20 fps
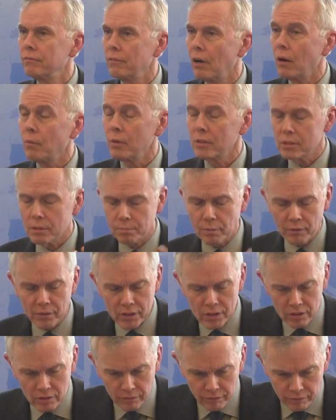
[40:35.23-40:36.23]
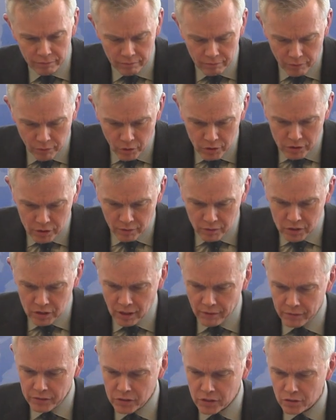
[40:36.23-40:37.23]
I was a professional foreign service
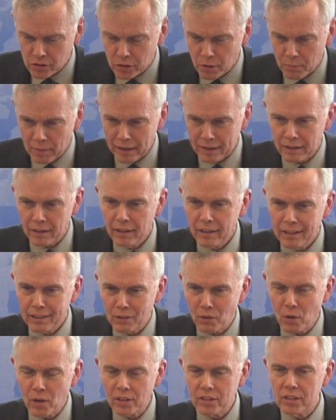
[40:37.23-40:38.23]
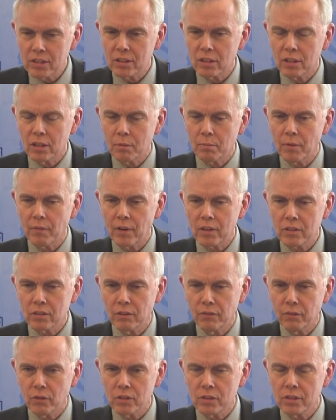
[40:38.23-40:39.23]
officer, so my loyalties are to the
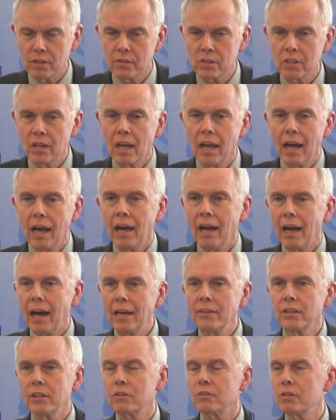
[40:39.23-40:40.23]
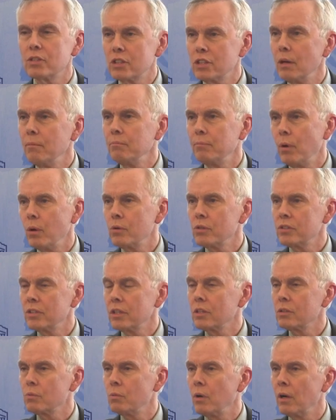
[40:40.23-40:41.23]
professional foreign service. I think there are some
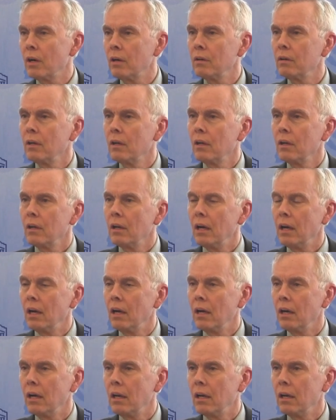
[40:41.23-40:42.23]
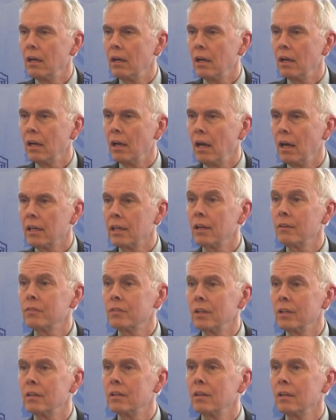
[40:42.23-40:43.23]
postings where uh, a, a,
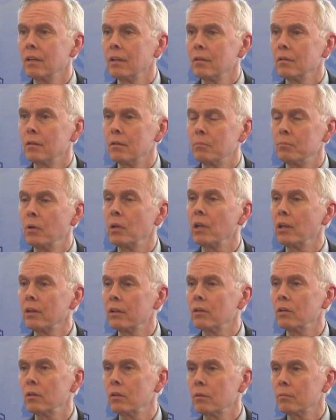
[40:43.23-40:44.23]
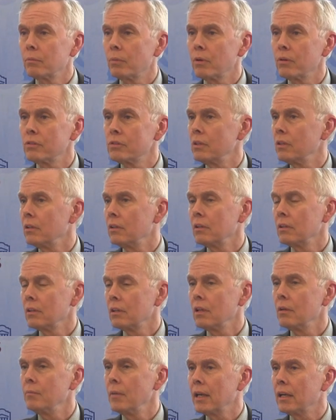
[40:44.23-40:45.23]
gifted political
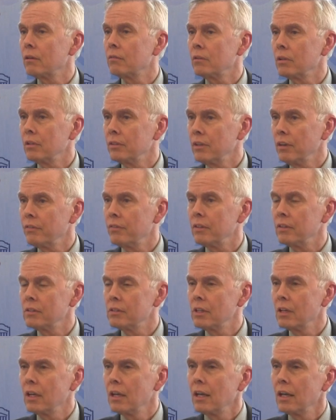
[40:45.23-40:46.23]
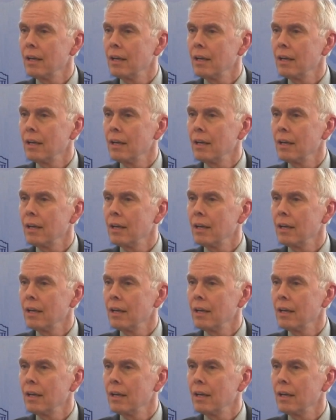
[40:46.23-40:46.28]
person can make a real difference,